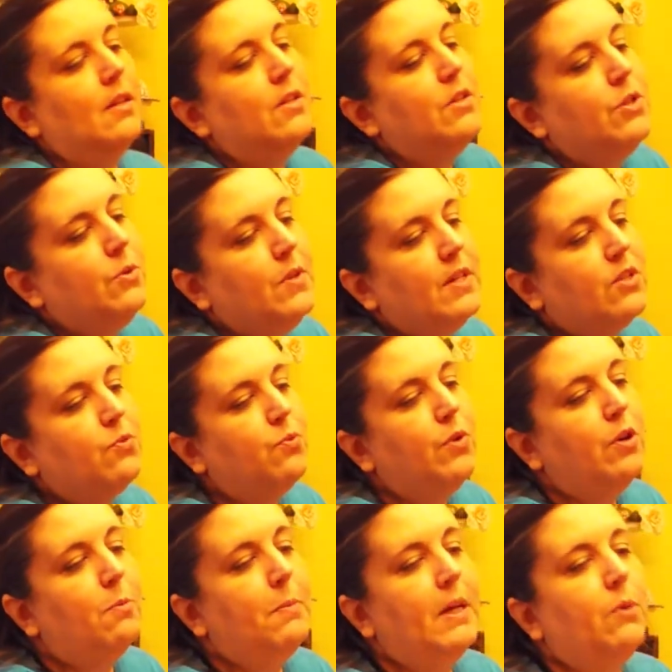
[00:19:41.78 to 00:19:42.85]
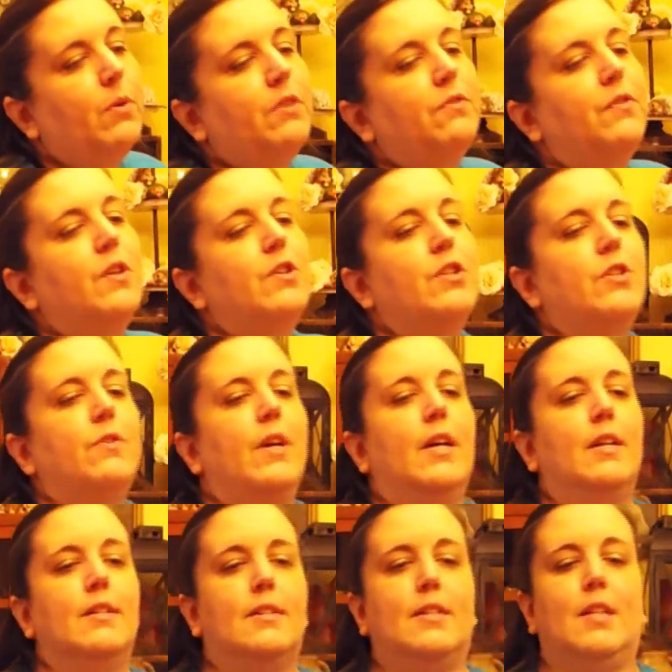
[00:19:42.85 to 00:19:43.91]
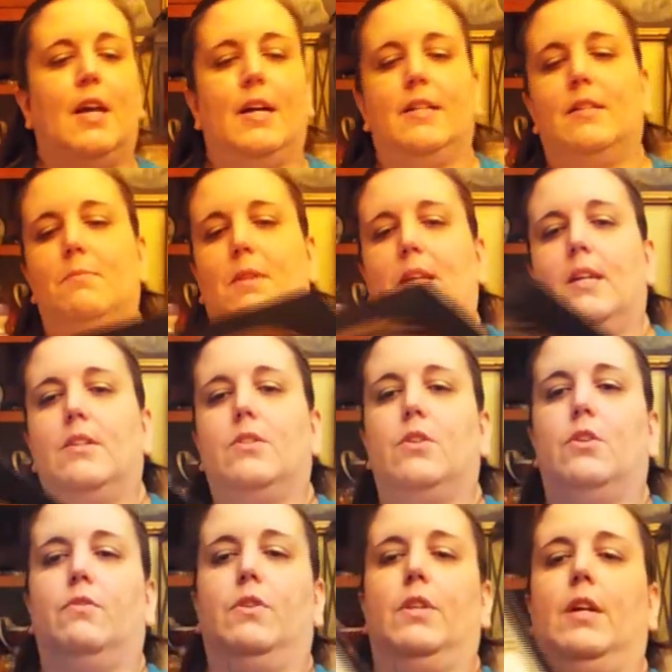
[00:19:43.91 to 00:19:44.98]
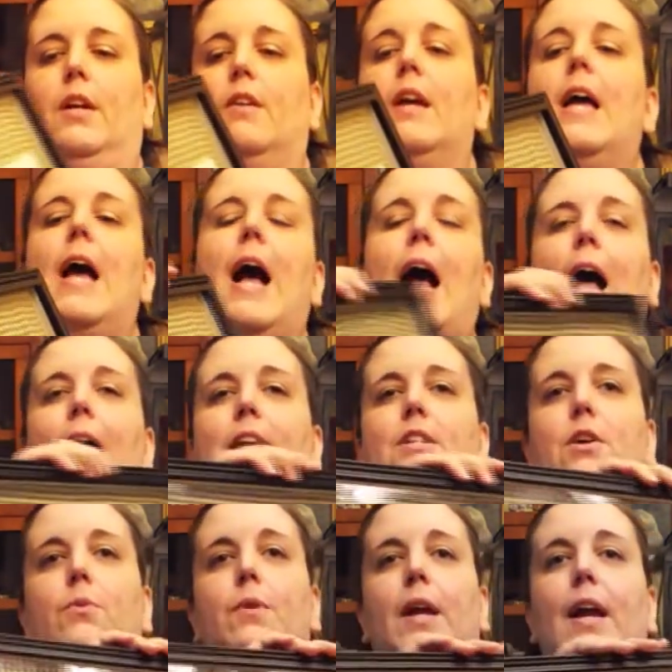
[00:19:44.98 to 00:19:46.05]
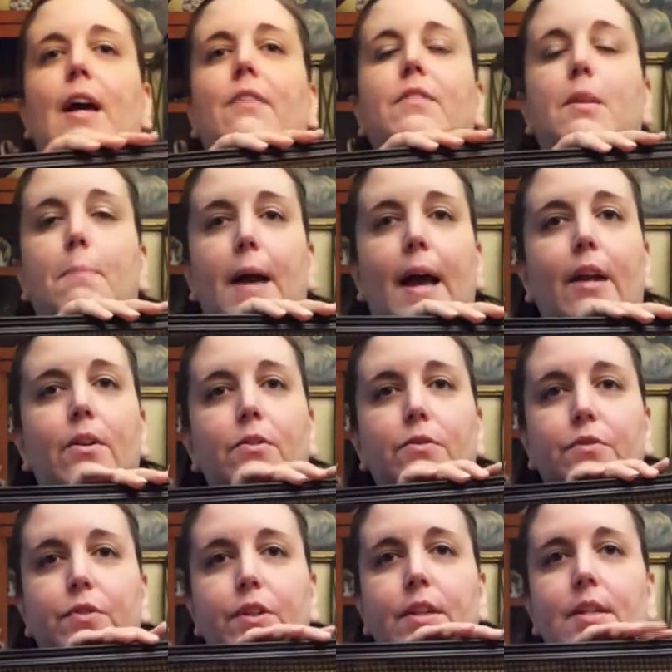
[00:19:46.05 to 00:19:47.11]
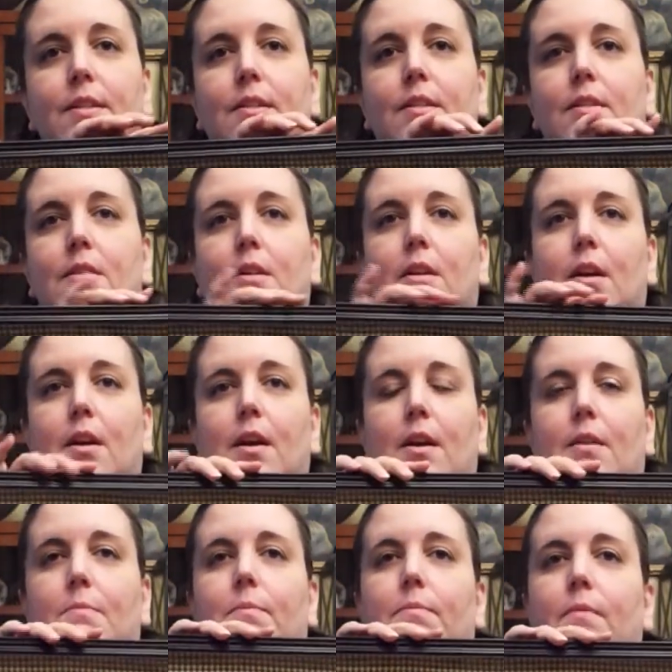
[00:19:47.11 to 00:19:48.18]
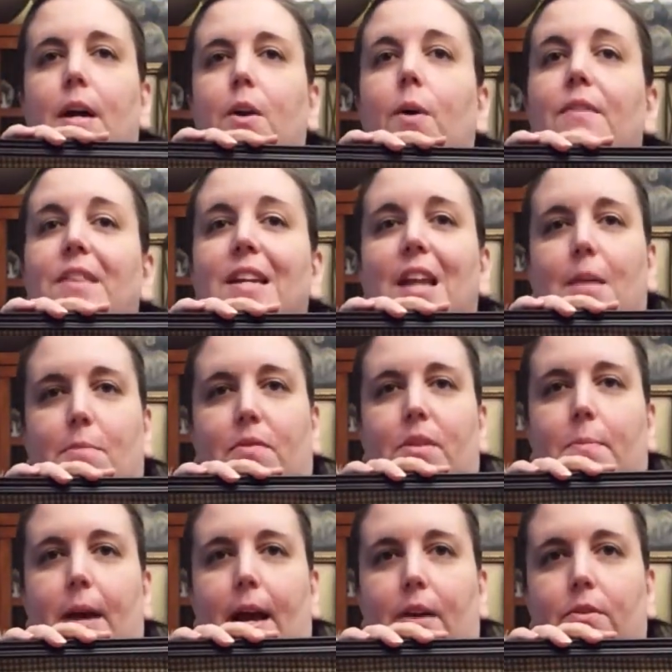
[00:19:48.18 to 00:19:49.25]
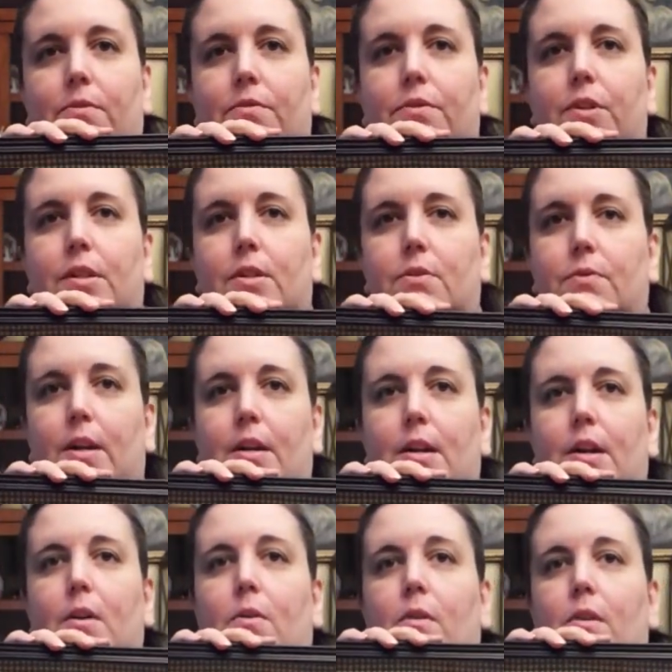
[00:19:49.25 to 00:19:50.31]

Do this real big one first so I can slide some things over there. I don't have the pattern for this. I don't have the name of the pattern for this right now.